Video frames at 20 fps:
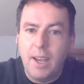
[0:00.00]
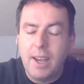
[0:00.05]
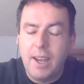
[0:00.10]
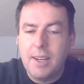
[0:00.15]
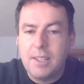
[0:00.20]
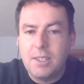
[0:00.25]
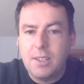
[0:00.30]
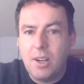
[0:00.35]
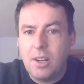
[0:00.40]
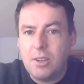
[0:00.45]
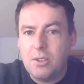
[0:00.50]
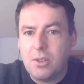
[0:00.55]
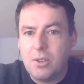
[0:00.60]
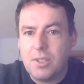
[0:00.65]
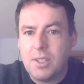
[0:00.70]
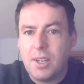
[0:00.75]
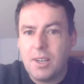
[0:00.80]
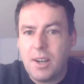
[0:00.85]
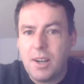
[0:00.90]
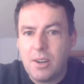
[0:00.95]
It's not
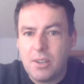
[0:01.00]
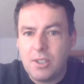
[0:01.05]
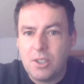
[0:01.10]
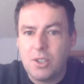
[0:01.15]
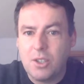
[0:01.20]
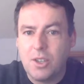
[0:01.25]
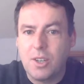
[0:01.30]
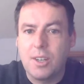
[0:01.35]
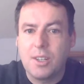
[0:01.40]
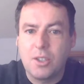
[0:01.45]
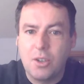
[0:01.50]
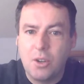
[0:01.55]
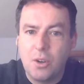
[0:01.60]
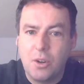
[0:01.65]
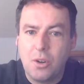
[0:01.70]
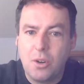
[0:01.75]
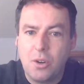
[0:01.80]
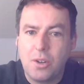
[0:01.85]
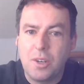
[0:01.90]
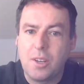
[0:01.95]
just that oxygen is
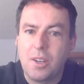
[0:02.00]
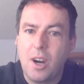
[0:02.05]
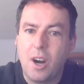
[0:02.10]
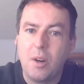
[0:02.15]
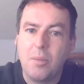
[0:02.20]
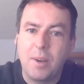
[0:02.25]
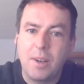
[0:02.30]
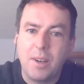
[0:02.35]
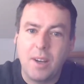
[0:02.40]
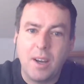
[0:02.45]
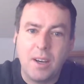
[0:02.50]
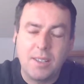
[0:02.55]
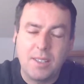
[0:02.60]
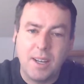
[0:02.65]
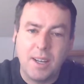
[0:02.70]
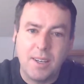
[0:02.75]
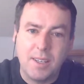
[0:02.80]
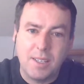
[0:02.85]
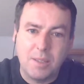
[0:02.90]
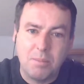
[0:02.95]
good and carbon
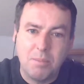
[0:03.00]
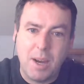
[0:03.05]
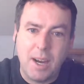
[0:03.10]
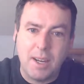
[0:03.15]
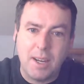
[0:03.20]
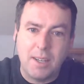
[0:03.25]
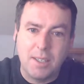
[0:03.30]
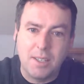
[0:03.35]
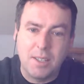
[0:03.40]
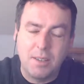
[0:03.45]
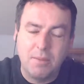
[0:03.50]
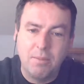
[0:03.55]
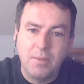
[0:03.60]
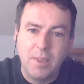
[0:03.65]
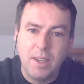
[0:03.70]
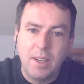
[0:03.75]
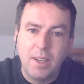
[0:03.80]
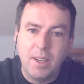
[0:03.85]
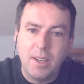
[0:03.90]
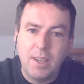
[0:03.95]
dioxide is bad.
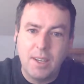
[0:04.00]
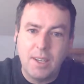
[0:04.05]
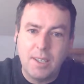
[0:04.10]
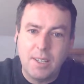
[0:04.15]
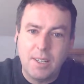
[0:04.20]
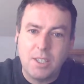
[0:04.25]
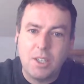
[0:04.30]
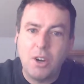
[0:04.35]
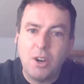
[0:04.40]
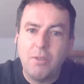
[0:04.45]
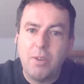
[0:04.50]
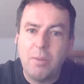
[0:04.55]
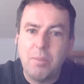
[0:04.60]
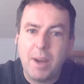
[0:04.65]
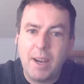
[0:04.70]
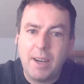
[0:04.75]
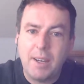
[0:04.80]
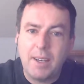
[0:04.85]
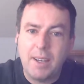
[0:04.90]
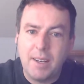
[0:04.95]
Discovered
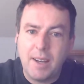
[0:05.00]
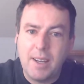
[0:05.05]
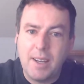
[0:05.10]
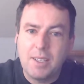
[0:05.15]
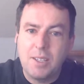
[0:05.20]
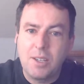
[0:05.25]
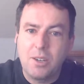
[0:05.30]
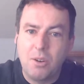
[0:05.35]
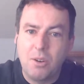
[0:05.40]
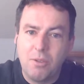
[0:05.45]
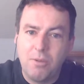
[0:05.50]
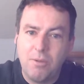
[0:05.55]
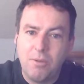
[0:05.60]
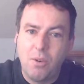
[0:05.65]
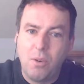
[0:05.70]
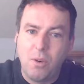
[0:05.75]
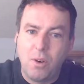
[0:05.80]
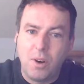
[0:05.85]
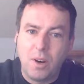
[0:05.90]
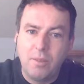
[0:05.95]
back in
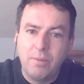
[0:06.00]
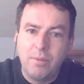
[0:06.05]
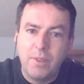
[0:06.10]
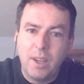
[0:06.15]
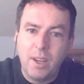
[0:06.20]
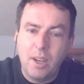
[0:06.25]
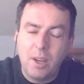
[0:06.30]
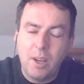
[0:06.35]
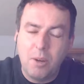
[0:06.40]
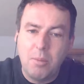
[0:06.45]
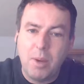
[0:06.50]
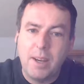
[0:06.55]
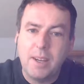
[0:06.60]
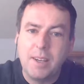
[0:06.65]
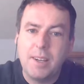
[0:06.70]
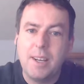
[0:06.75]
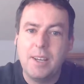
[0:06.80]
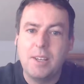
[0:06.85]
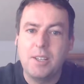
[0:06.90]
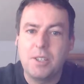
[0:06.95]
1904 by
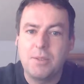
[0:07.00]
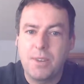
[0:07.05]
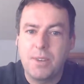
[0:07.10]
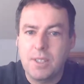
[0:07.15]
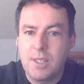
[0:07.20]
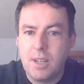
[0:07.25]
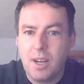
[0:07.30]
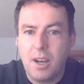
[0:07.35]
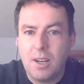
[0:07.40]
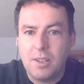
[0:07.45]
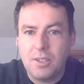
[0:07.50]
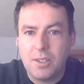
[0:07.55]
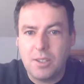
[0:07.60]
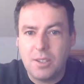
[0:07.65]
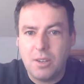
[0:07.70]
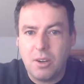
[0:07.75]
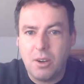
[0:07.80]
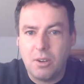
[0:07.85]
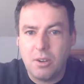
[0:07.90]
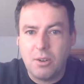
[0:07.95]
a Danish
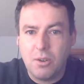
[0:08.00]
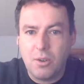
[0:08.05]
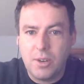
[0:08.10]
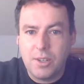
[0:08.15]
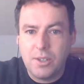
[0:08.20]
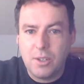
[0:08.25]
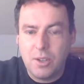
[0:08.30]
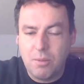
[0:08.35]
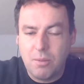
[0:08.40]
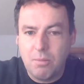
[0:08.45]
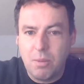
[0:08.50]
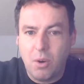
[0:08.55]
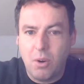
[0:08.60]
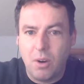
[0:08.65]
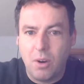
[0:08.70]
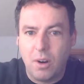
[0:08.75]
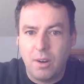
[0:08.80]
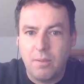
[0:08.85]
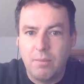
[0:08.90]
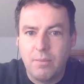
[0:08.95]
physiologist called Christian
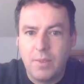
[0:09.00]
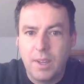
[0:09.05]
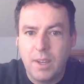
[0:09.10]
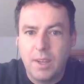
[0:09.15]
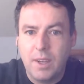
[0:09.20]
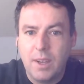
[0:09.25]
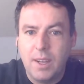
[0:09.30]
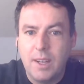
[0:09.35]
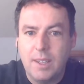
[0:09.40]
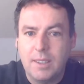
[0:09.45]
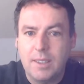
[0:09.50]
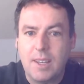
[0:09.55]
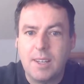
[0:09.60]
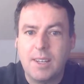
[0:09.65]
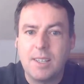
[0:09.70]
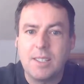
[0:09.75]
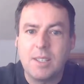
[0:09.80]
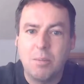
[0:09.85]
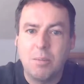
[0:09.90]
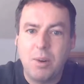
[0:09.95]
Bohr, that
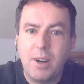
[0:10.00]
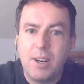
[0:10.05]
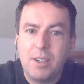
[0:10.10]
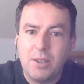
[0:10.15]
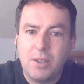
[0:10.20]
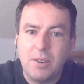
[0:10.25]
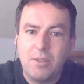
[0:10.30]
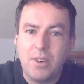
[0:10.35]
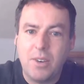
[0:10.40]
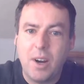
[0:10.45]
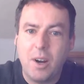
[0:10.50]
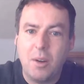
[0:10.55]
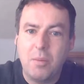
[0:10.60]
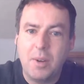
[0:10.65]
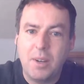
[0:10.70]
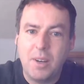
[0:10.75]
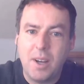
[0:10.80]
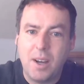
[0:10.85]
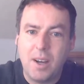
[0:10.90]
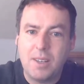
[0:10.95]
it's the pressure of
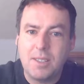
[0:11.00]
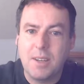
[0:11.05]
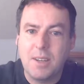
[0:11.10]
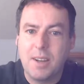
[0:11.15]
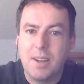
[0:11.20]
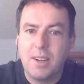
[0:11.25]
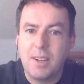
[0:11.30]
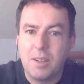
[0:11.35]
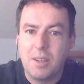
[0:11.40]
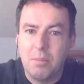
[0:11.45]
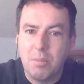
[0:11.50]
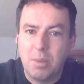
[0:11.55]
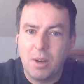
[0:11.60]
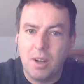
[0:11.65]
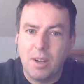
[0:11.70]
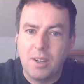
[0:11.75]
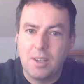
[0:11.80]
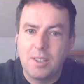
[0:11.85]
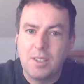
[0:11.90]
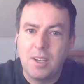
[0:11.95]
carbon dioxide in the
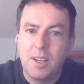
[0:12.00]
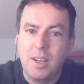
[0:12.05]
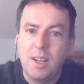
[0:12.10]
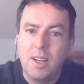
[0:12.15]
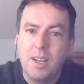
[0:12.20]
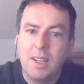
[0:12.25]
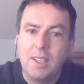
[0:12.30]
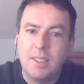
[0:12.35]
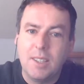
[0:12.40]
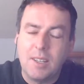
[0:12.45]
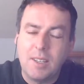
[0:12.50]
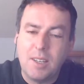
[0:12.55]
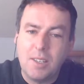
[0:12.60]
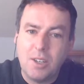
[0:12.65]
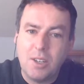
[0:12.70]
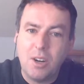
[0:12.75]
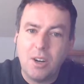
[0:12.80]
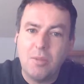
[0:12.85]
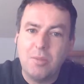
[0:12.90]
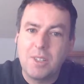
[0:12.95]
blood that
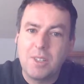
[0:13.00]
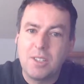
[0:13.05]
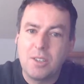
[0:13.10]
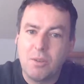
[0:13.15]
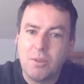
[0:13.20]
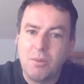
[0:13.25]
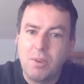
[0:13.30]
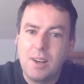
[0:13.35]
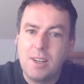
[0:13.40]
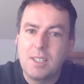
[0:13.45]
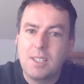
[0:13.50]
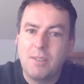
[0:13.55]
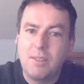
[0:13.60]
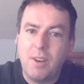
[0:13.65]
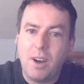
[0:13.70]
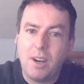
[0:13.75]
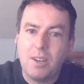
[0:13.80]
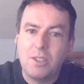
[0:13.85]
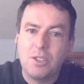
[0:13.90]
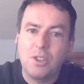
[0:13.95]
determines the release
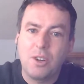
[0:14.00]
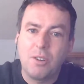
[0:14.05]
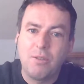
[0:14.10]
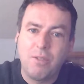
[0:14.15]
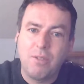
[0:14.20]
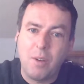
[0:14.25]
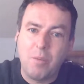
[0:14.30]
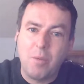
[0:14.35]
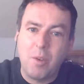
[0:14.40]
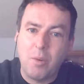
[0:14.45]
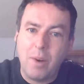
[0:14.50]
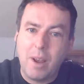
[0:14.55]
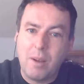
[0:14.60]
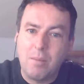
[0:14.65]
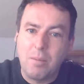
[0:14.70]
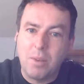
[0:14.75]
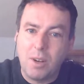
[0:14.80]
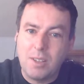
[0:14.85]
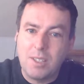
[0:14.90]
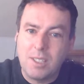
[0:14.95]
of oxygen from the
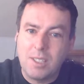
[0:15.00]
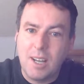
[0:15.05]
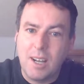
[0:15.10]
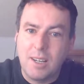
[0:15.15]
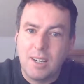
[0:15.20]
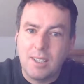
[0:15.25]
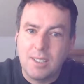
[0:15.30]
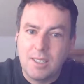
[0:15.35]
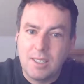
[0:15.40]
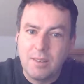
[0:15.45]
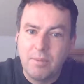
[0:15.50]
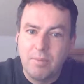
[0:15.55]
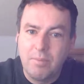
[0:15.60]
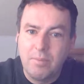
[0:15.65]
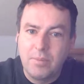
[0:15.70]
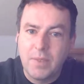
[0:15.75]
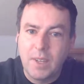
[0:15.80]
red blood cells.